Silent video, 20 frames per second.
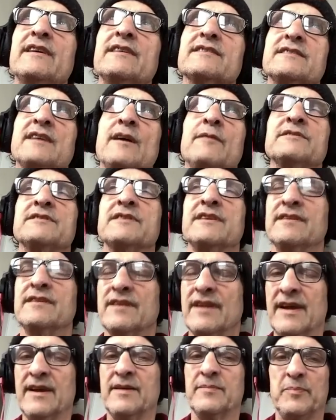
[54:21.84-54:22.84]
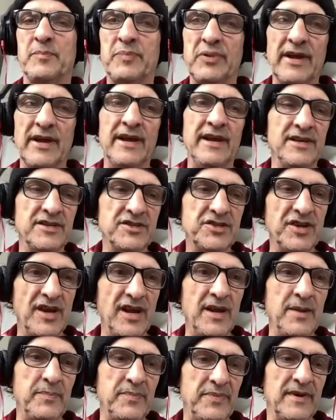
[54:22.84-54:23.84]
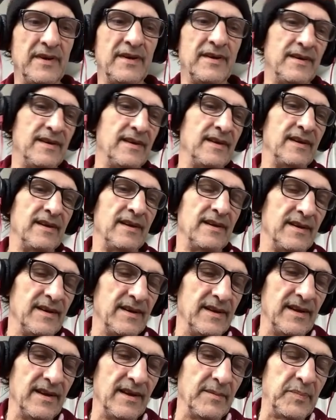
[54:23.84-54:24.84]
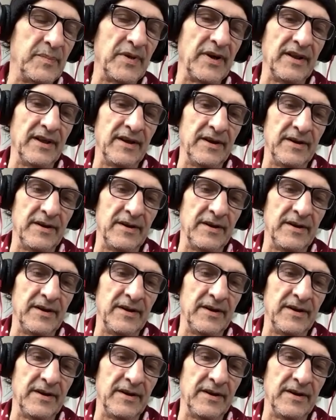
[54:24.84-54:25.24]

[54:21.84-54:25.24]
because I was in like playing shape. But